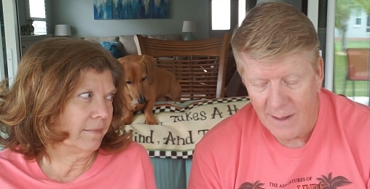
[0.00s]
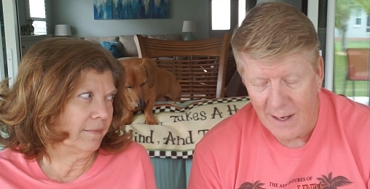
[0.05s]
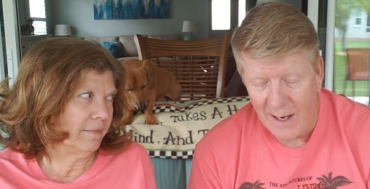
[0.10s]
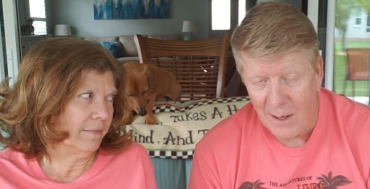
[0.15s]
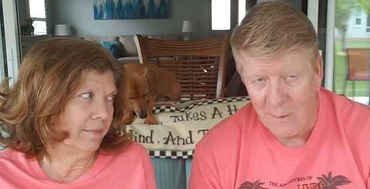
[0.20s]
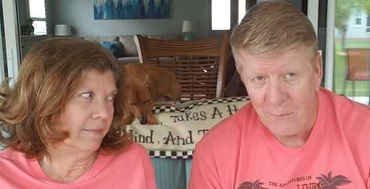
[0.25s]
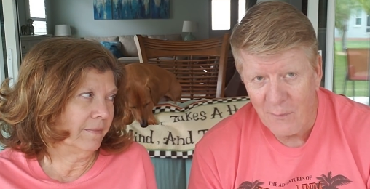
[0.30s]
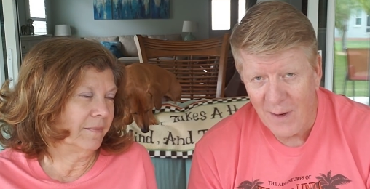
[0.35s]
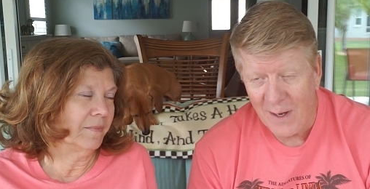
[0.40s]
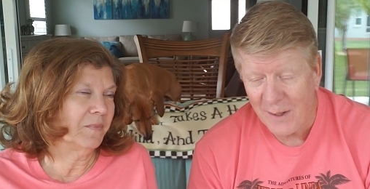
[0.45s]

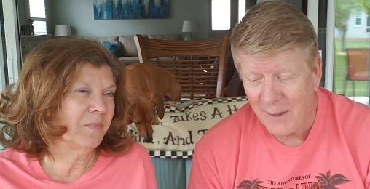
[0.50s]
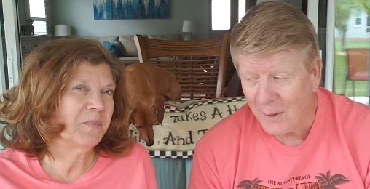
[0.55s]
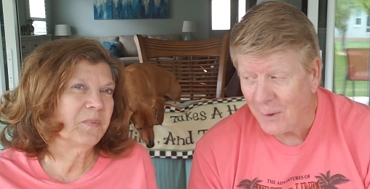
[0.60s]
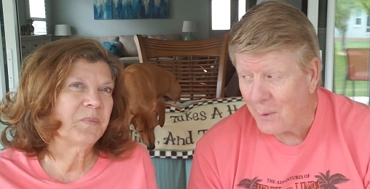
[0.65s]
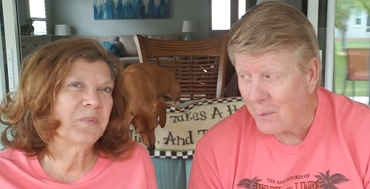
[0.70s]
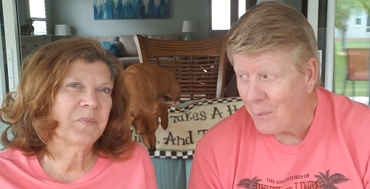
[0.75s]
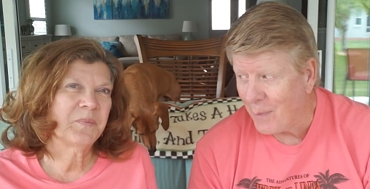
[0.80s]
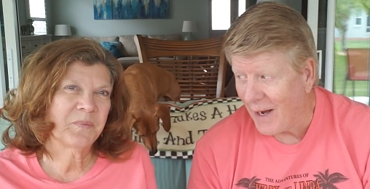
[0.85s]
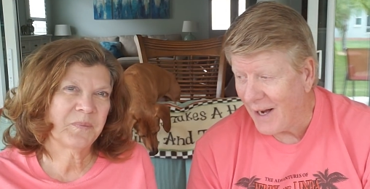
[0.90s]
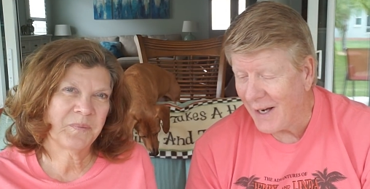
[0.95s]
Speaker 1: I found a
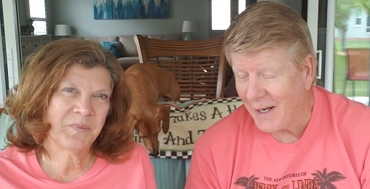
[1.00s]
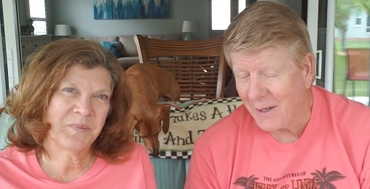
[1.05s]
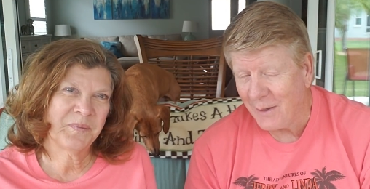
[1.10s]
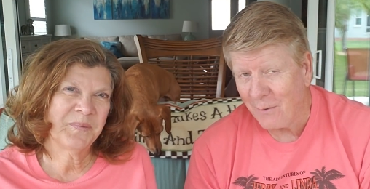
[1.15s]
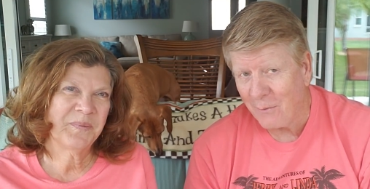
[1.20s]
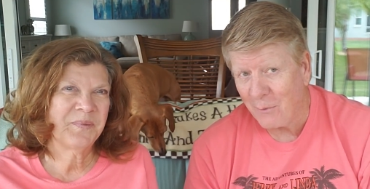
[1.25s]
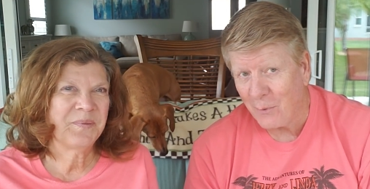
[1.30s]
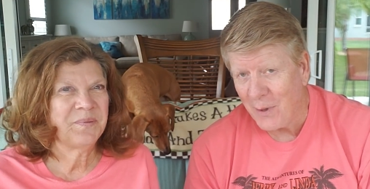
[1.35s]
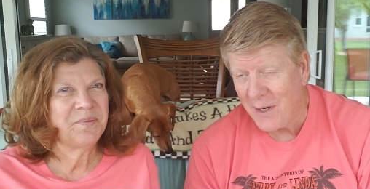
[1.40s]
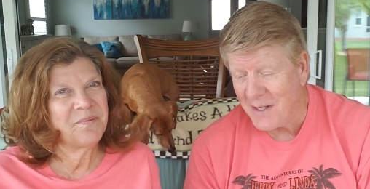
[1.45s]
little bag
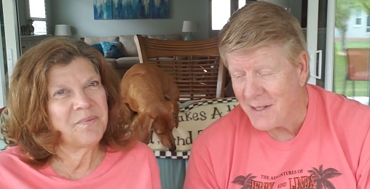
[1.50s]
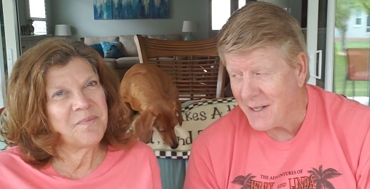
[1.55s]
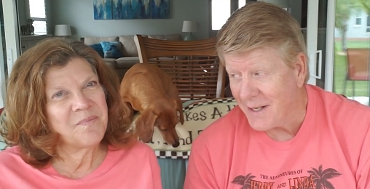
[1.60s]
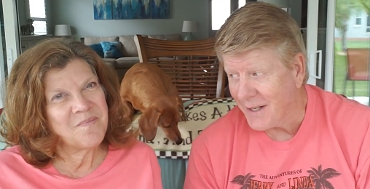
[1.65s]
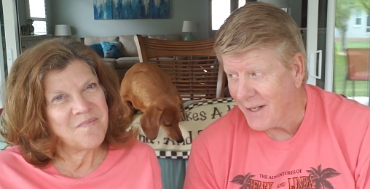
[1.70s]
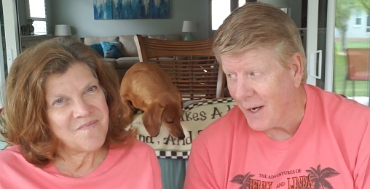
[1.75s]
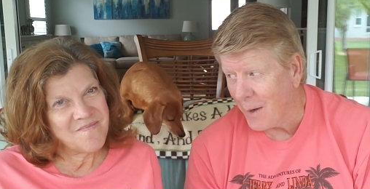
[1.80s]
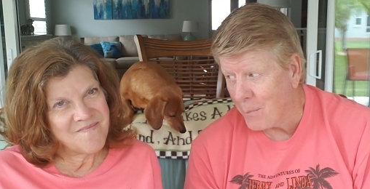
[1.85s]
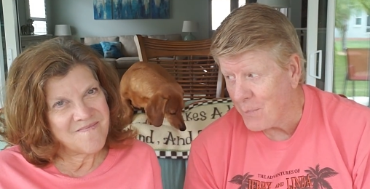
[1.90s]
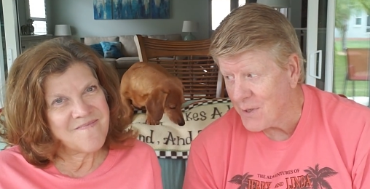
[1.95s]
of Reese's
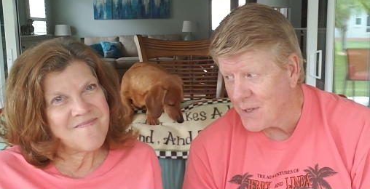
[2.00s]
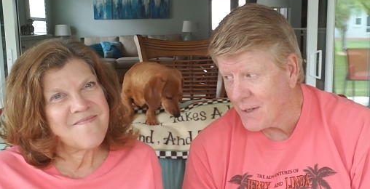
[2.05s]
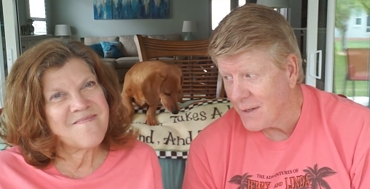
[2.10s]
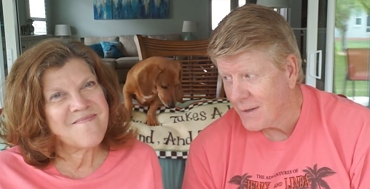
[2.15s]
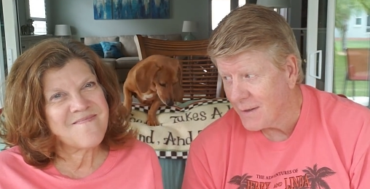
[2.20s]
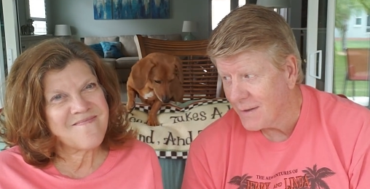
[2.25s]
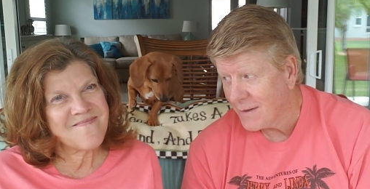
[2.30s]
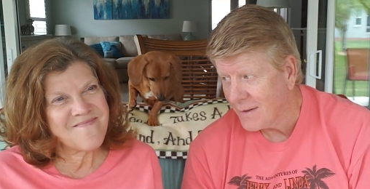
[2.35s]
cups.